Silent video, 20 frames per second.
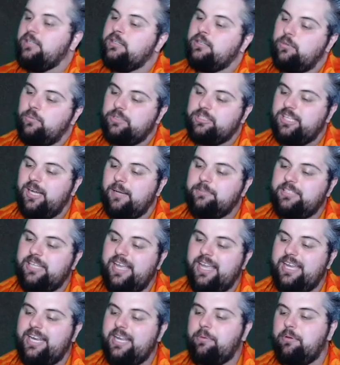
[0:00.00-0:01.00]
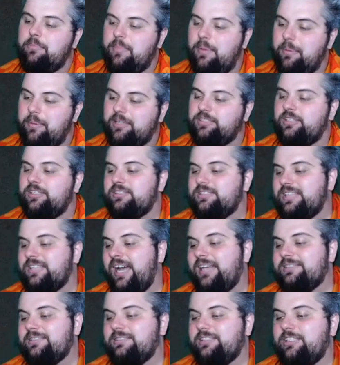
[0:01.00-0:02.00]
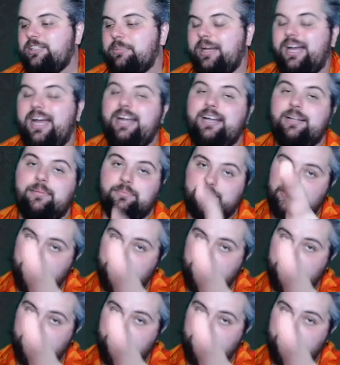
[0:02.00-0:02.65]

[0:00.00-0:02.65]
which comes in handy when mimics are disguised as nearby items.